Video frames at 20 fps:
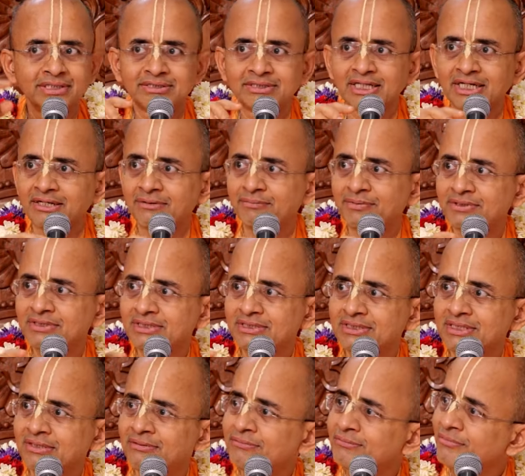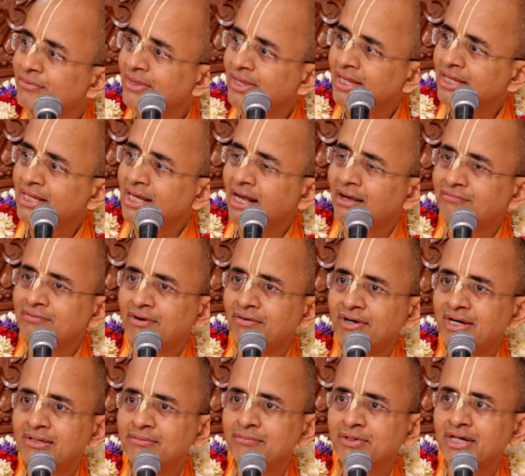He set up a system of
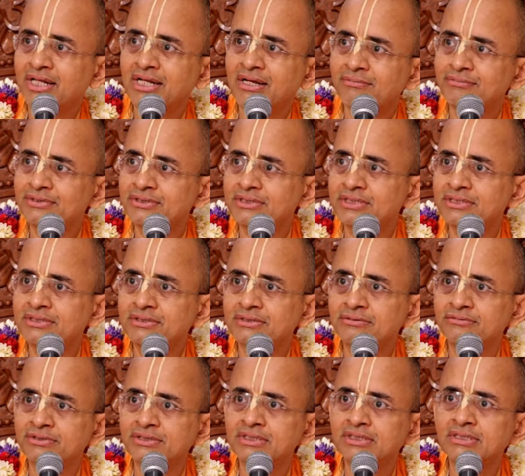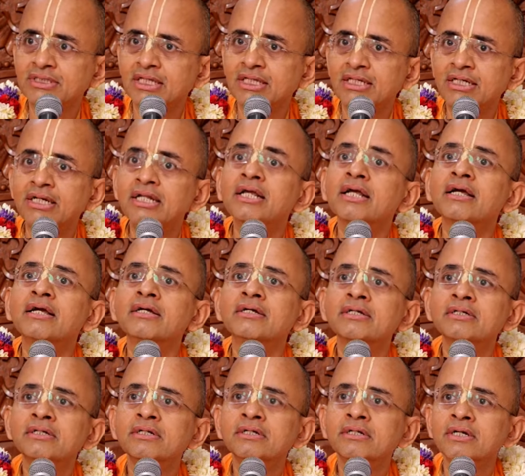governing body commissioners, which is the leading,
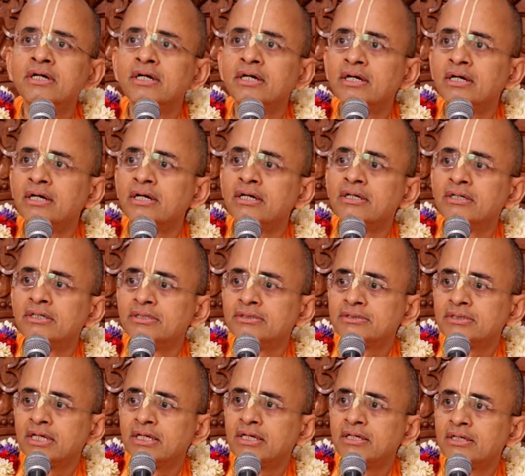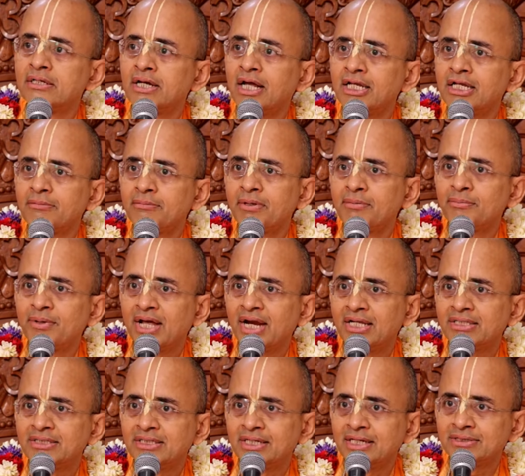uh, it's a ultimate
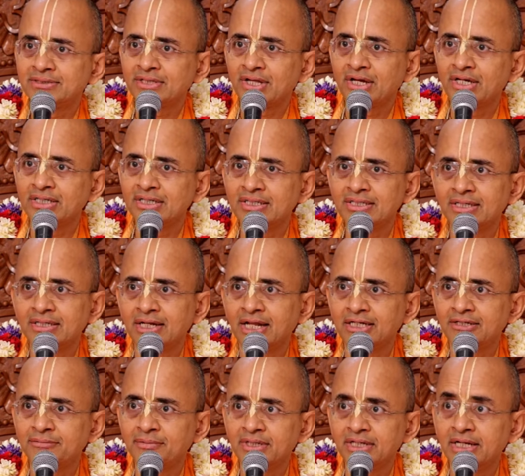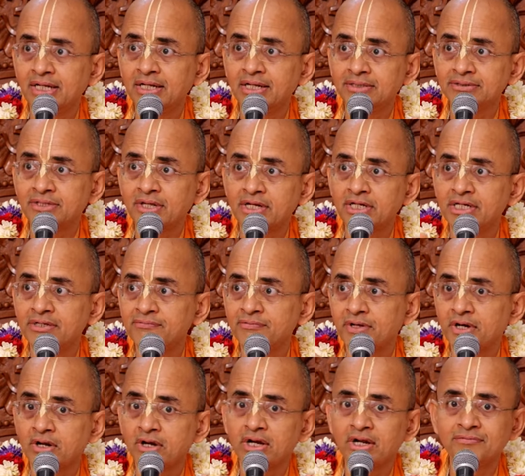managing authority and ultimate leading authority
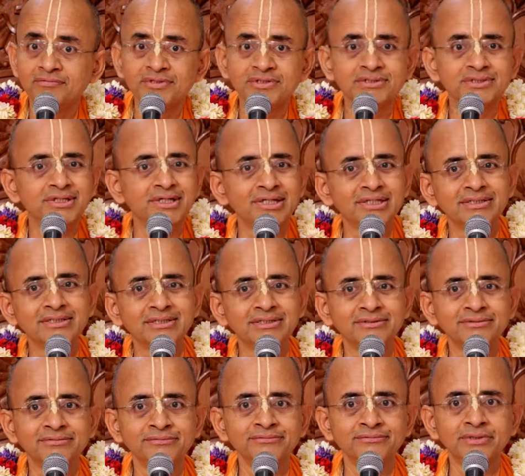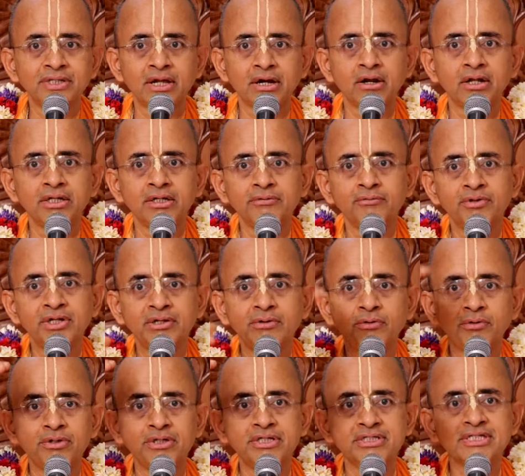for all of ISKCON. Huh? They are all very
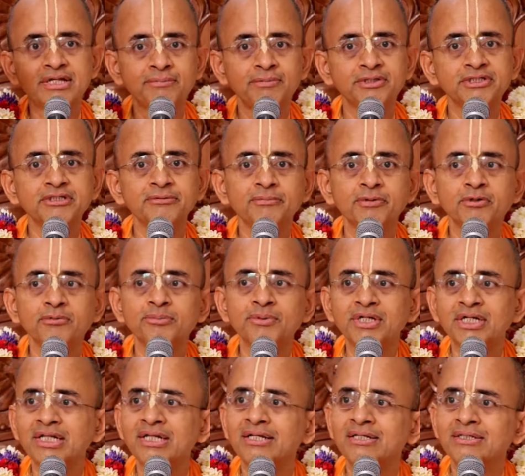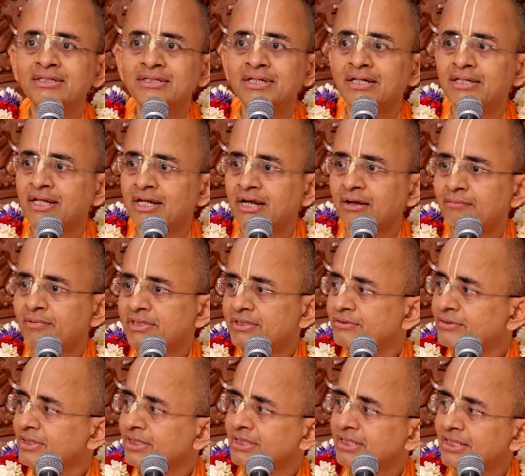old disciples of Prabhupada and they're coming
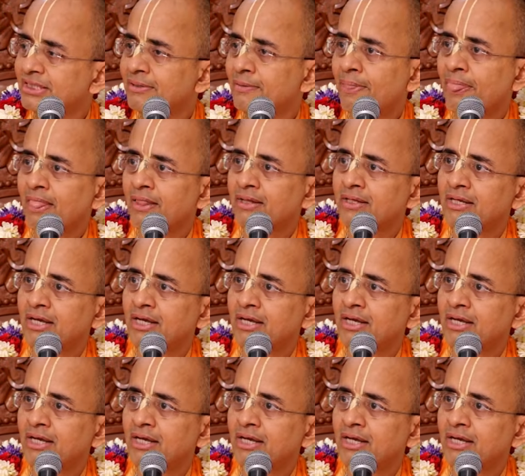together